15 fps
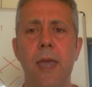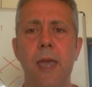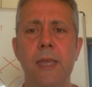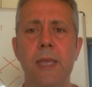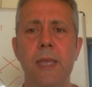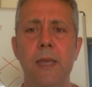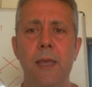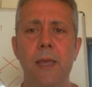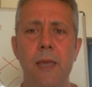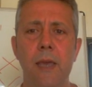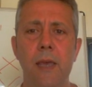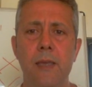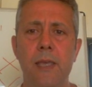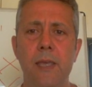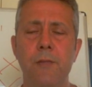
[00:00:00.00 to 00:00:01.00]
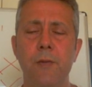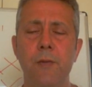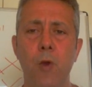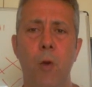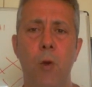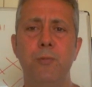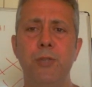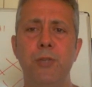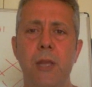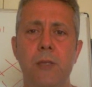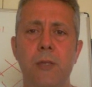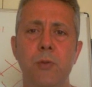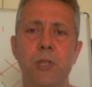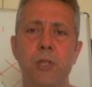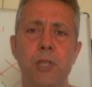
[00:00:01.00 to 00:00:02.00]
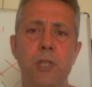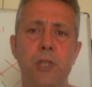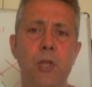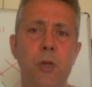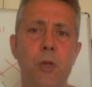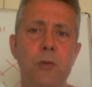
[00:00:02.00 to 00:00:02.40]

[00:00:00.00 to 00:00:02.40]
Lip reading: any given object which is